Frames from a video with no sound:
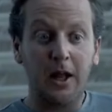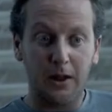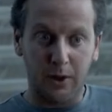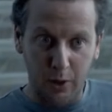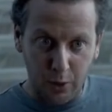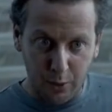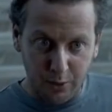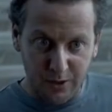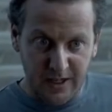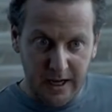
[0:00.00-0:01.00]

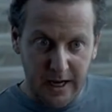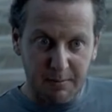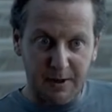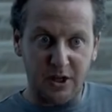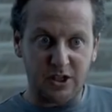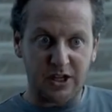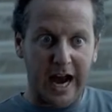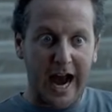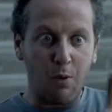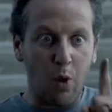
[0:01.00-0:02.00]
lose because
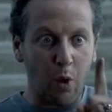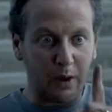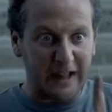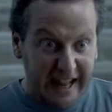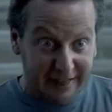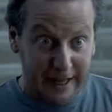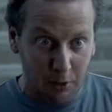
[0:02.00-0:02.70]
I won't let them